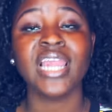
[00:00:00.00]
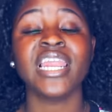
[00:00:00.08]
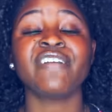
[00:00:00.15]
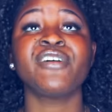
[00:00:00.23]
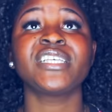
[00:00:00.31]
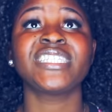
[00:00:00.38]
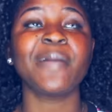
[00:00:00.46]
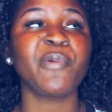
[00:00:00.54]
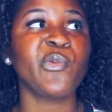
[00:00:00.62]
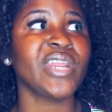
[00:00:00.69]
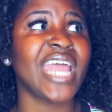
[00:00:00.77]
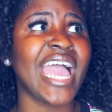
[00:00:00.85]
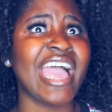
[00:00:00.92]
Like for
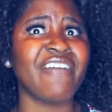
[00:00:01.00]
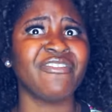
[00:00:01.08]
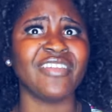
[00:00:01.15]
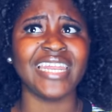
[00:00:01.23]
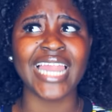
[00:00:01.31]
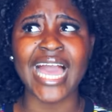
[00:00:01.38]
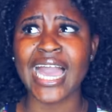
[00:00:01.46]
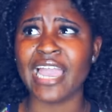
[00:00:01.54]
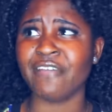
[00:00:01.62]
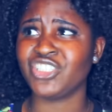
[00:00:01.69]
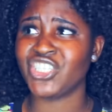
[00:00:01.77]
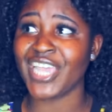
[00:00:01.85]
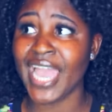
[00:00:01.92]
example, when I have
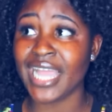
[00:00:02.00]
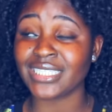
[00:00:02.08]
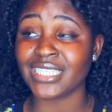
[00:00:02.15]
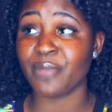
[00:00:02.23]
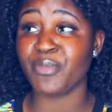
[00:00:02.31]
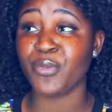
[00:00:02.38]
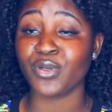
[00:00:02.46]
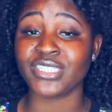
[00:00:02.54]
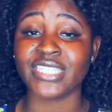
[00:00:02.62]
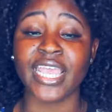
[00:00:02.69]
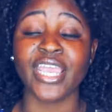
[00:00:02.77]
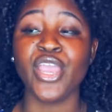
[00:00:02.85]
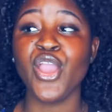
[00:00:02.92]
live chats and people
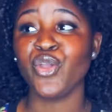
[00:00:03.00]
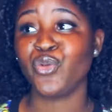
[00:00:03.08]
say,